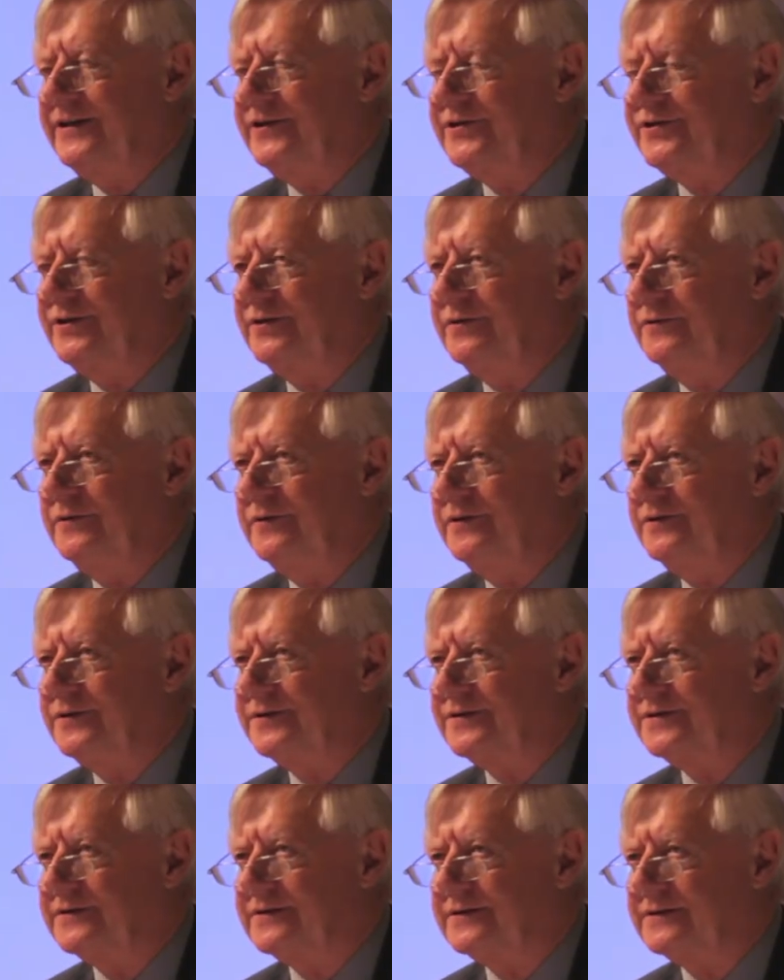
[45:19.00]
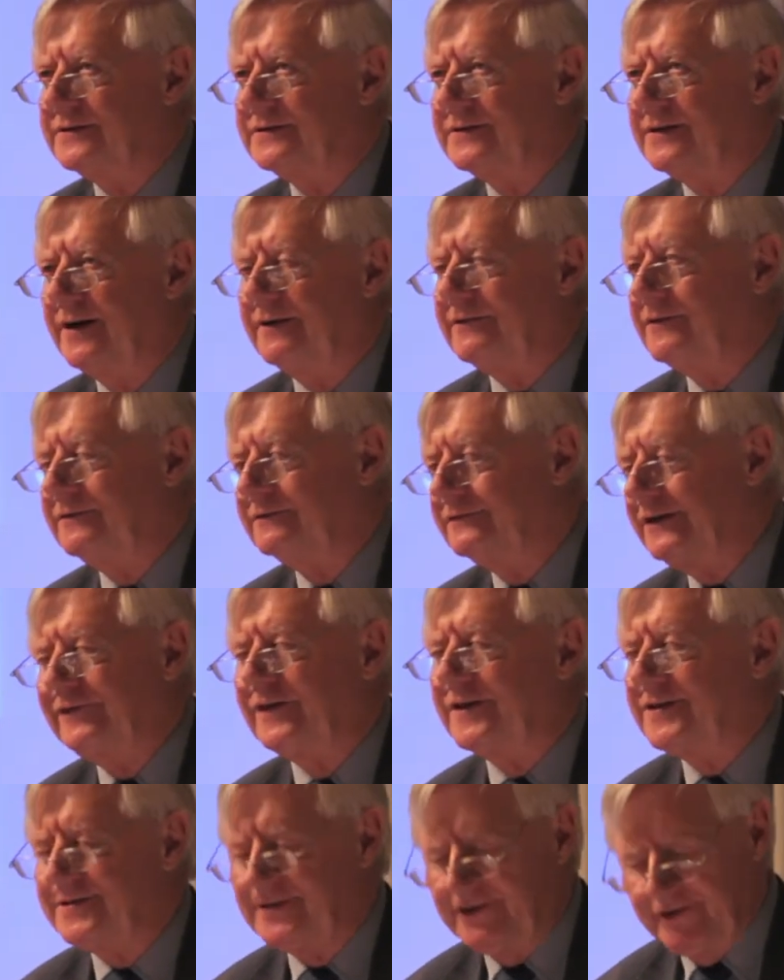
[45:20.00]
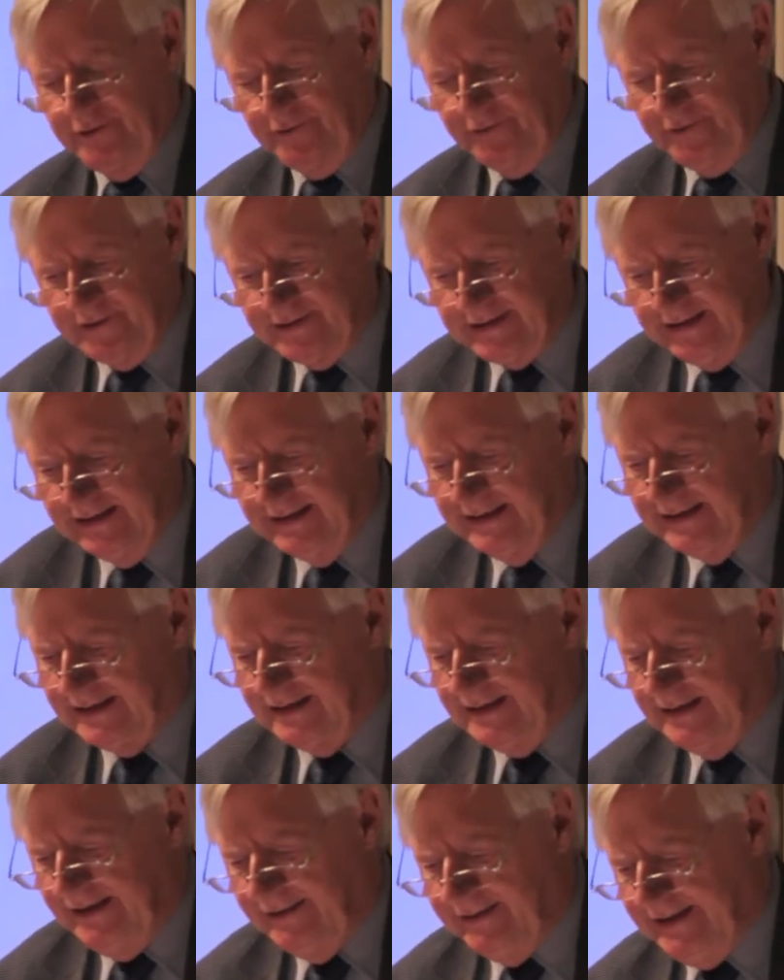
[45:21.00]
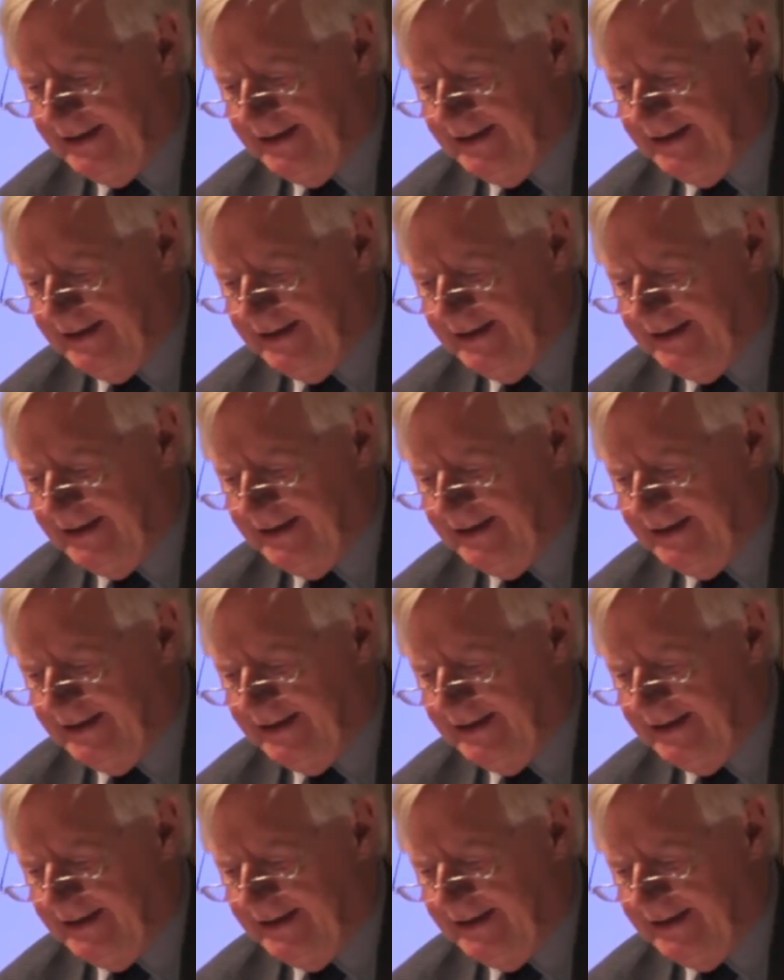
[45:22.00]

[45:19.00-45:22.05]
shoes or reversed shoes clearly